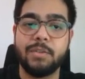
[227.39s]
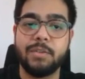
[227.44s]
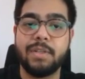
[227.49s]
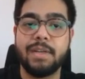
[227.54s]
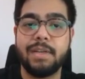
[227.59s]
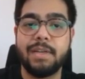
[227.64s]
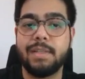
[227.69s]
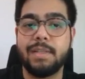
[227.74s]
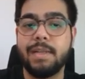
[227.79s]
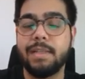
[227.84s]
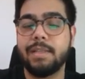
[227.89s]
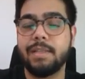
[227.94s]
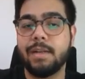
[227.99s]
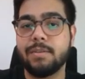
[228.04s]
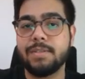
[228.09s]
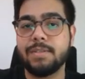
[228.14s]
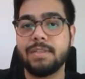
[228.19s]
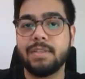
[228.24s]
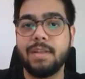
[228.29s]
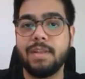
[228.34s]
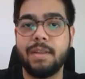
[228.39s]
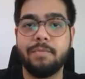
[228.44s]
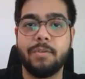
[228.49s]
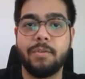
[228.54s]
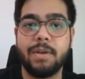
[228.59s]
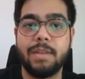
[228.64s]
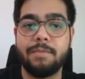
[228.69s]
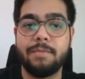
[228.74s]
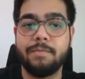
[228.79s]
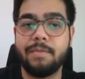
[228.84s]

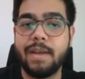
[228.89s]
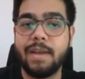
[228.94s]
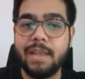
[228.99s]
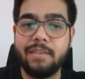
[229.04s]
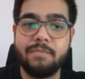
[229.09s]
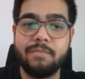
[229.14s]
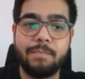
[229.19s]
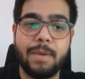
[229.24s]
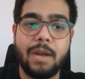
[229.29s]
33,345